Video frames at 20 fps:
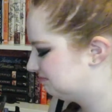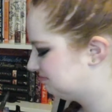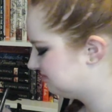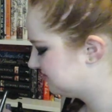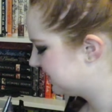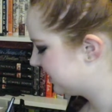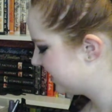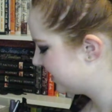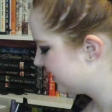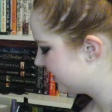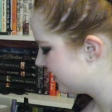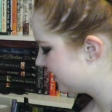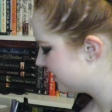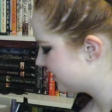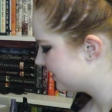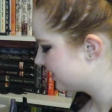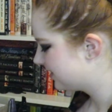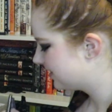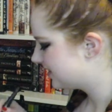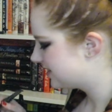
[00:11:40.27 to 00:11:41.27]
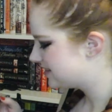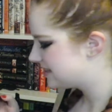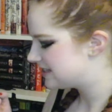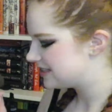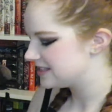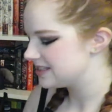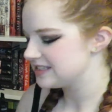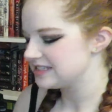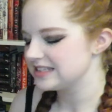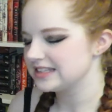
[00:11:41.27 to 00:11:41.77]

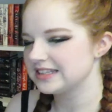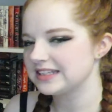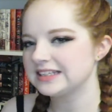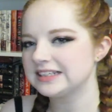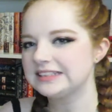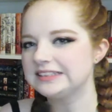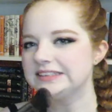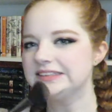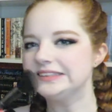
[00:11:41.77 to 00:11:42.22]
No one is speaking in this clip.